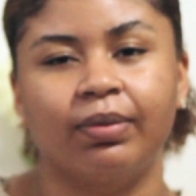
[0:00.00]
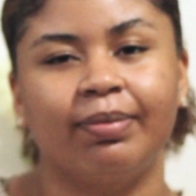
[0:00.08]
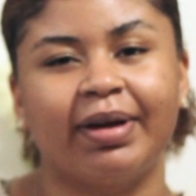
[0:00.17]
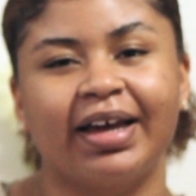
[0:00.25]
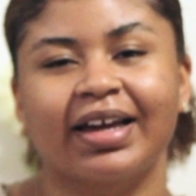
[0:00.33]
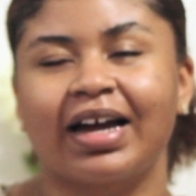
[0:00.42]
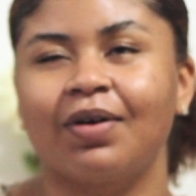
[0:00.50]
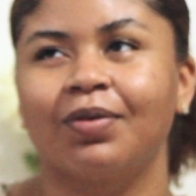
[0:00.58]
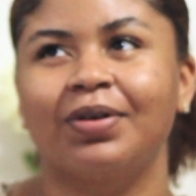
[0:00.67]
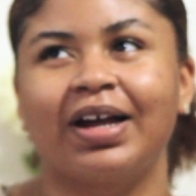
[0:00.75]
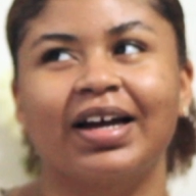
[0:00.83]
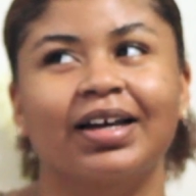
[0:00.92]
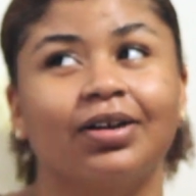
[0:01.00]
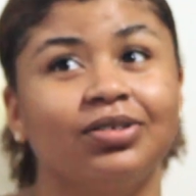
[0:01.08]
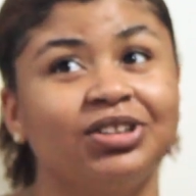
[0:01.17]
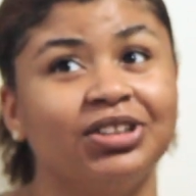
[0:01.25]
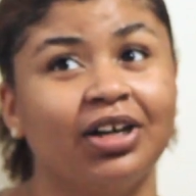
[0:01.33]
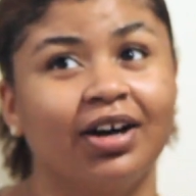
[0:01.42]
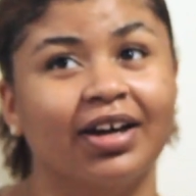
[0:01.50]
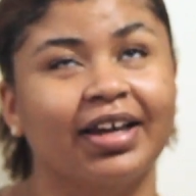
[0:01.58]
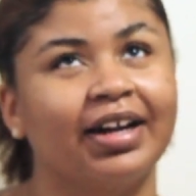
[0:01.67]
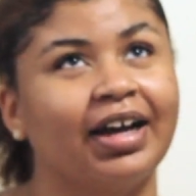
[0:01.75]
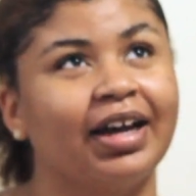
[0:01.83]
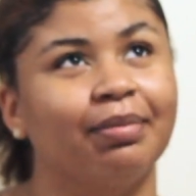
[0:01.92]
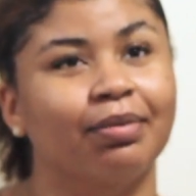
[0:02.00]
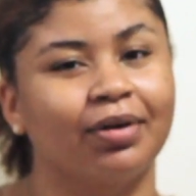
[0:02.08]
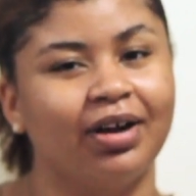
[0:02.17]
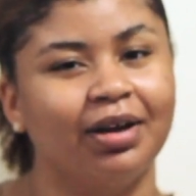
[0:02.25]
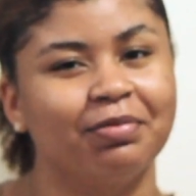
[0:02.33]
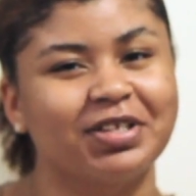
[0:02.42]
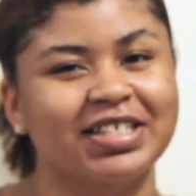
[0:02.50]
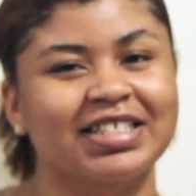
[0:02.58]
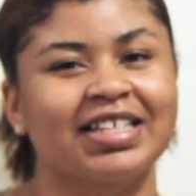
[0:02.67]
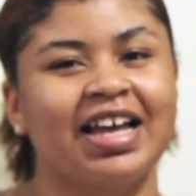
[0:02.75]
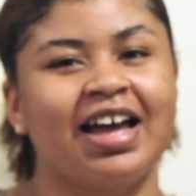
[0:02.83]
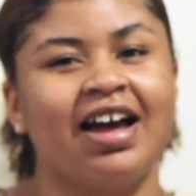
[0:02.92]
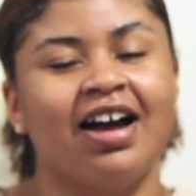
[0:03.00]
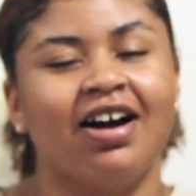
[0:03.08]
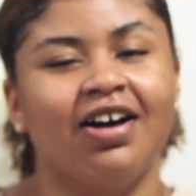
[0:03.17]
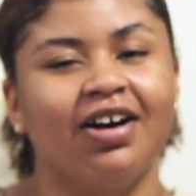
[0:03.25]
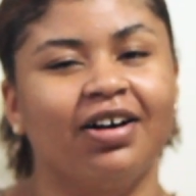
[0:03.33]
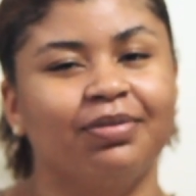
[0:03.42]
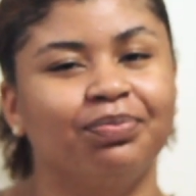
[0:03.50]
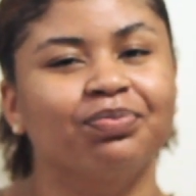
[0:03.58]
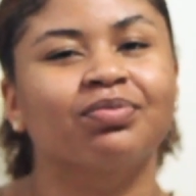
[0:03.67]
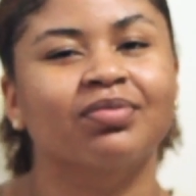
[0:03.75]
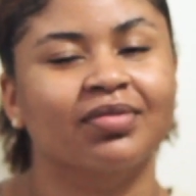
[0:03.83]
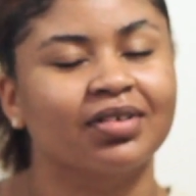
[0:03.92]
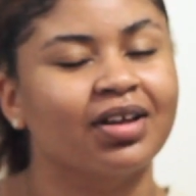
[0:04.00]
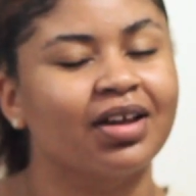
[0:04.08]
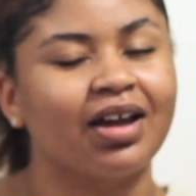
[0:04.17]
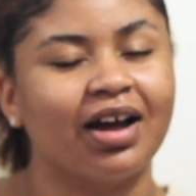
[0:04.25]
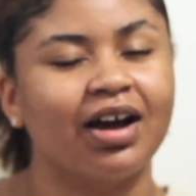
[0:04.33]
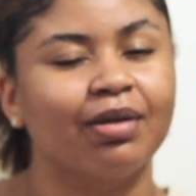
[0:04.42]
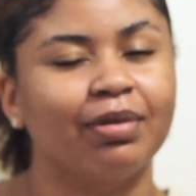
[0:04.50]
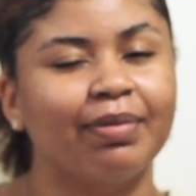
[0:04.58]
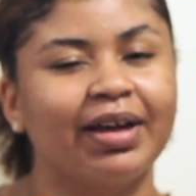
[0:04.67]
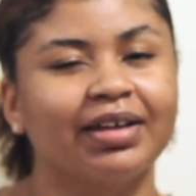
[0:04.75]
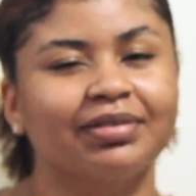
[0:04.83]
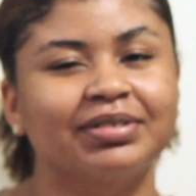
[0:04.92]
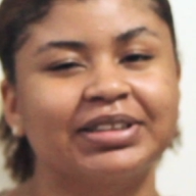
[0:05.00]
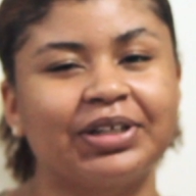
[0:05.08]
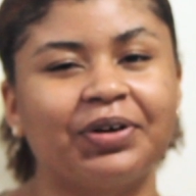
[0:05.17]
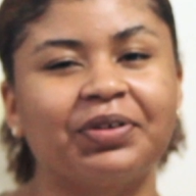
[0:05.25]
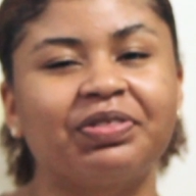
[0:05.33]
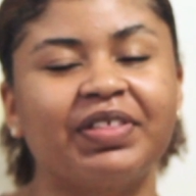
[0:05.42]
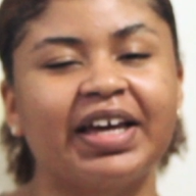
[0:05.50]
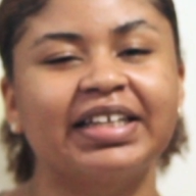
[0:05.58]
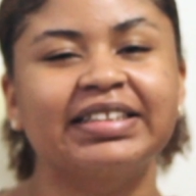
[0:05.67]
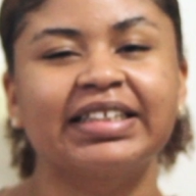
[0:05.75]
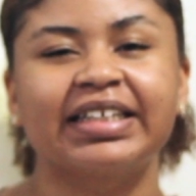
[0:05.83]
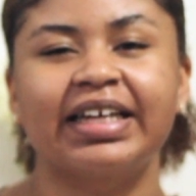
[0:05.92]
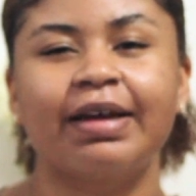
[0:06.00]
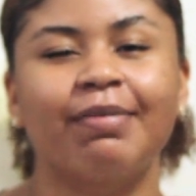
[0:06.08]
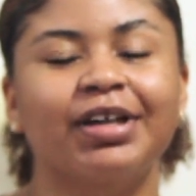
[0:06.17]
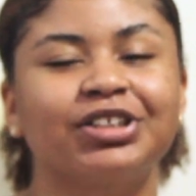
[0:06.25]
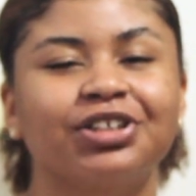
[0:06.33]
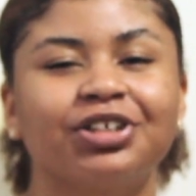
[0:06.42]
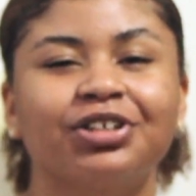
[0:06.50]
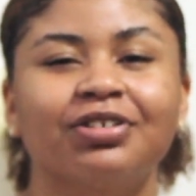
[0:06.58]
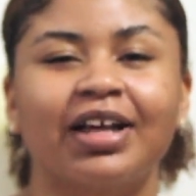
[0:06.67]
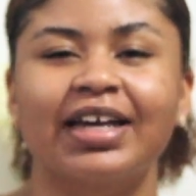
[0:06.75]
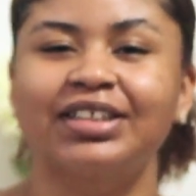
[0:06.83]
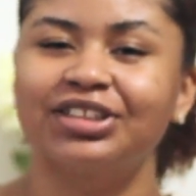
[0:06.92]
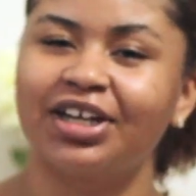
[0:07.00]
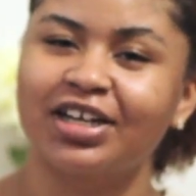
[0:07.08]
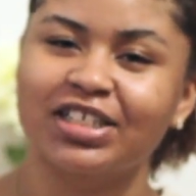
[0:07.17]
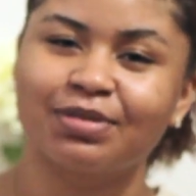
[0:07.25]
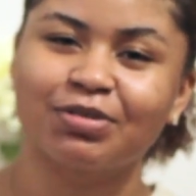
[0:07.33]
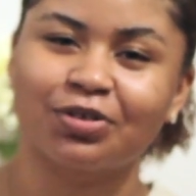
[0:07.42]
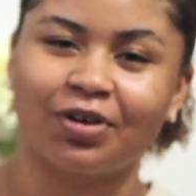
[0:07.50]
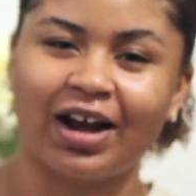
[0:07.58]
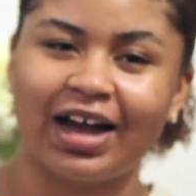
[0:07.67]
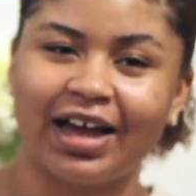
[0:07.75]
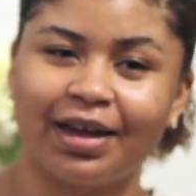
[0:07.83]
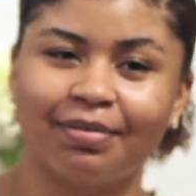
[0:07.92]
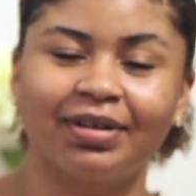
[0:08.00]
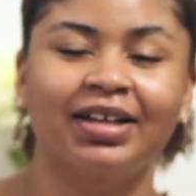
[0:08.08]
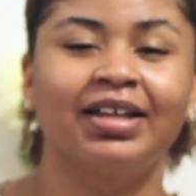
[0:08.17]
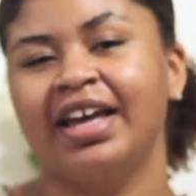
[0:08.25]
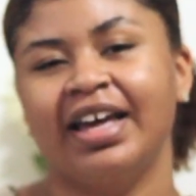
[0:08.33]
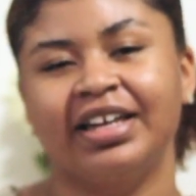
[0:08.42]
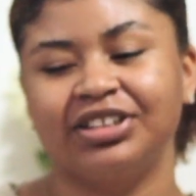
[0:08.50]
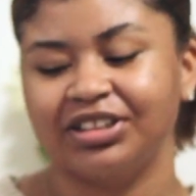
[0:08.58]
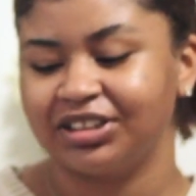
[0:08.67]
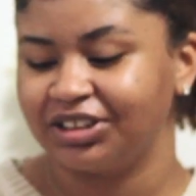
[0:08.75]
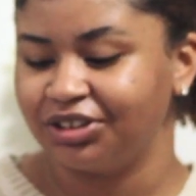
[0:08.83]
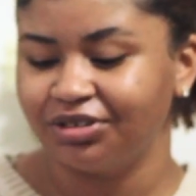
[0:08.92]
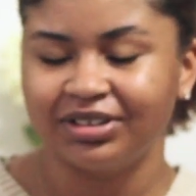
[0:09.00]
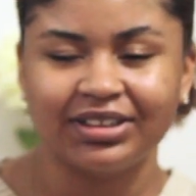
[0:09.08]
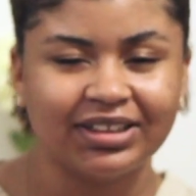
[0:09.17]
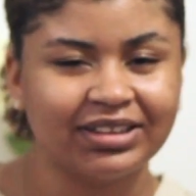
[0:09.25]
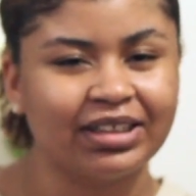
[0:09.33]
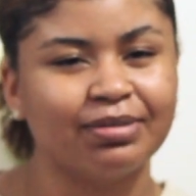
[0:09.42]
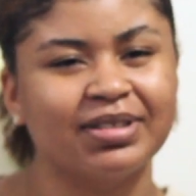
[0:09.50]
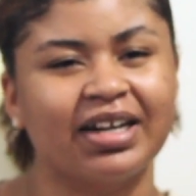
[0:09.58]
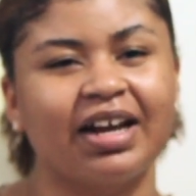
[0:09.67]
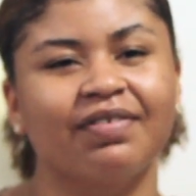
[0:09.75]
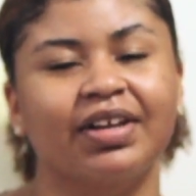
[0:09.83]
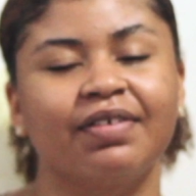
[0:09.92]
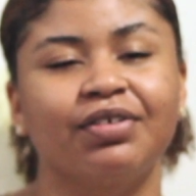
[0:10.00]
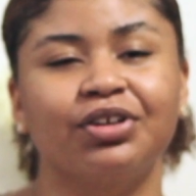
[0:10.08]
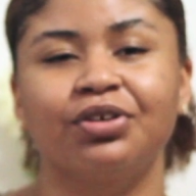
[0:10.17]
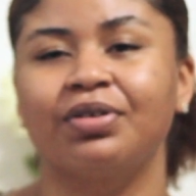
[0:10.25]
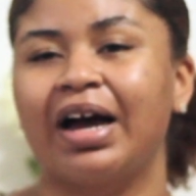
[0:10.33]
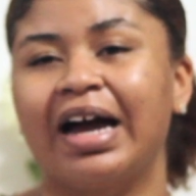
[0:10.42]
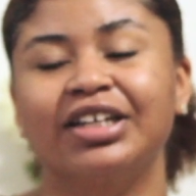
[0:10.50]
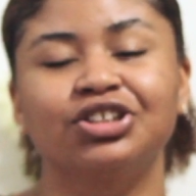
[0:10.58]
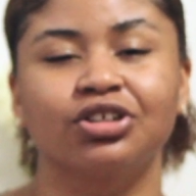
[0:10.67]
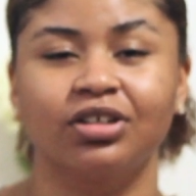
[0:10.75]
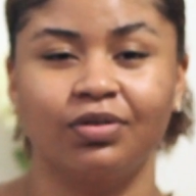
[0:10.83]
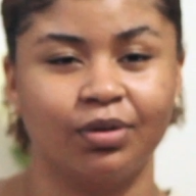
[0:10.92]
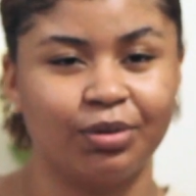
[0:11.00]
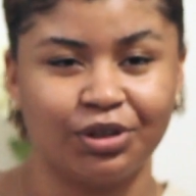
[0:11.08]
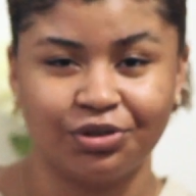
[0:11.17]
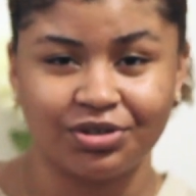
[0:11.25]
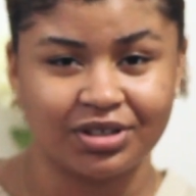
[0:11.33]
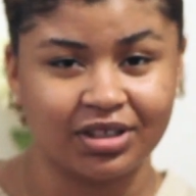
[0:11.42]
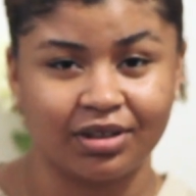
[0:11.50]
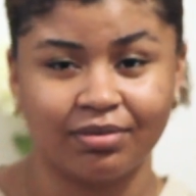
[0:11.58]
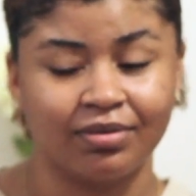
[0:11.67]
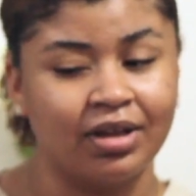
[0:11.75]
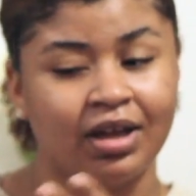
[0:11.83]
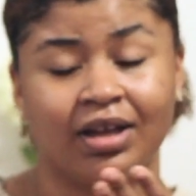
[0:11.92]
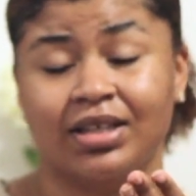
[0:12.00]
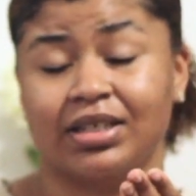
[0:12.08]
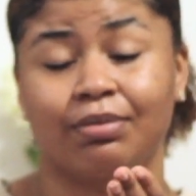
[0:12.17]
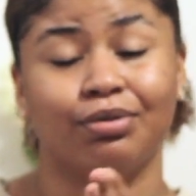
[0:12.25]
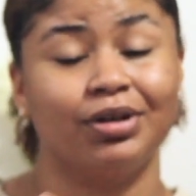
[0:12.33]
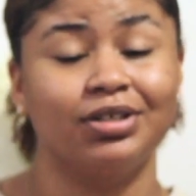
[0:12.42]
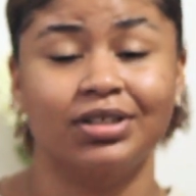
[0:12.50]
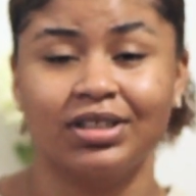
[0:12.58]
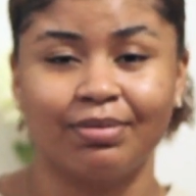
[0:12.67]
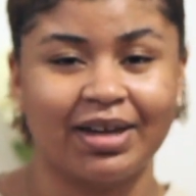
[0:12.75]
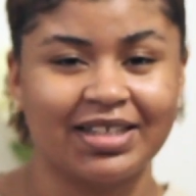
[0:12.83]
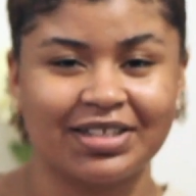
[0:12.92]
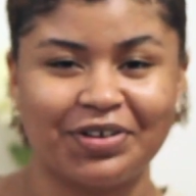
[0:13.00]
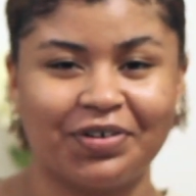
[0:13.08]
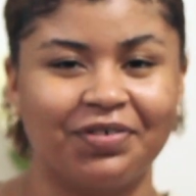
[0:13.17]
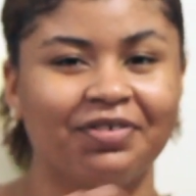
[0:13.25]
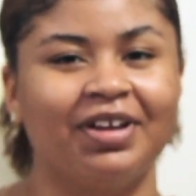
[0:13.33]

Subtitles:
be back. I will not ghost y'all again. I promise. Um, I'll be back. So thanks again. Make sure you like, share, and subscribe. And just use these tips that I've given you. I surely will be using them because I'm preaching to myself.